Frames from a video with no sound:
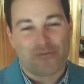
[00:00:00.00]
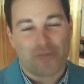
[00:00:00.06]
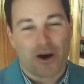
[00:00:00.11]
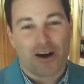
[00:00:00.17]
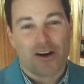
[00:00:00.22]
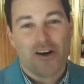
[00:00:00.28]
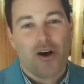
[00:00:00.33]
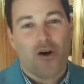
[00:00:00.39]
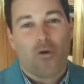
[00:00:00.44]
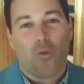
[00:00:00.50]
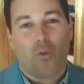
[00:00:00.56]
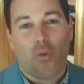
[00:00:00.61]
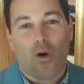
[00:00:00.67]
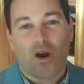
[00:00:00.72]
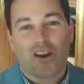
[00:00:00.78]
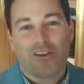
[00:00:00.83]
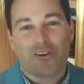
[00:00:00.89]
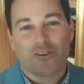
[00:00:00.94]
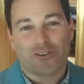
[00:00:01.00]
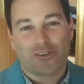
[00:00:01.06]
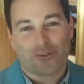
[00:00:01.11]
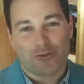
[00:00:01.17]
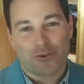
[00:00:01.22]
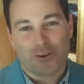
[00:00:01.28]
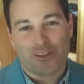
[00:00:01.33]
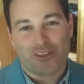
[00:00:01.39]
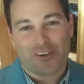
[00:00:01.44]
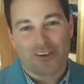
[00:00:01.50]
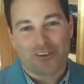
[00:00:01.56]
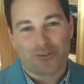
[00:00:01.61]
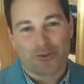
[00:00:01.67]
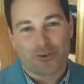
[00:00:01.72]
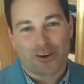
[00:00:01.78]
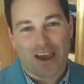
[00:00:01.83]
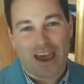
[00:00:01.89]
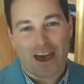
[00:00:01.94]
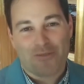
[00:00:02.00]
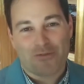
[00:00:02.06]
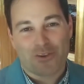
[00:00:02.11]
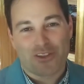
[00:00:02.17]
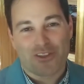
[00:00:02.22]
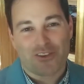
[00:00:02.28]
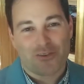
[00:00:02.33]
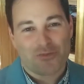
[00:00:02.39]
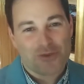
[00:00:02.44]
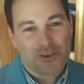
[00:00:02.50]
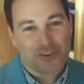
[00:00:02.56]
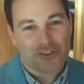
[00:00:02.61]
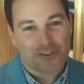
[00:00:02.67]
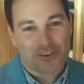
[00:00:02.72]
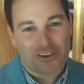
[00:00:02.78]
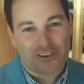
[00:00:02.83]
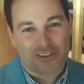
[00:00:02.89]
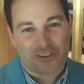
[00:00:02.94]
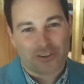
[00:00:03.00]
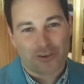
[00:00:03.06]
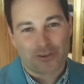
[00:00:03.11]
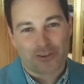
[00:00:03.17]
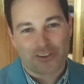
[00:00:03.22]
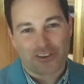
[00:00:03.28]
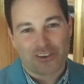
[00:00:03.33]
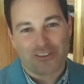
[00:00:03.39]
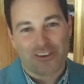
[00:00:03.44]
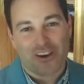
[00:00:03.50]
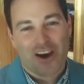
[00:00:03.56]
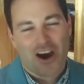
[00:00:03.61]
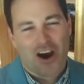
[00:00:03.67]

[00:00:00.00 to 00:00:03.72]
But one of those three things will happen. They're mutually exclusive.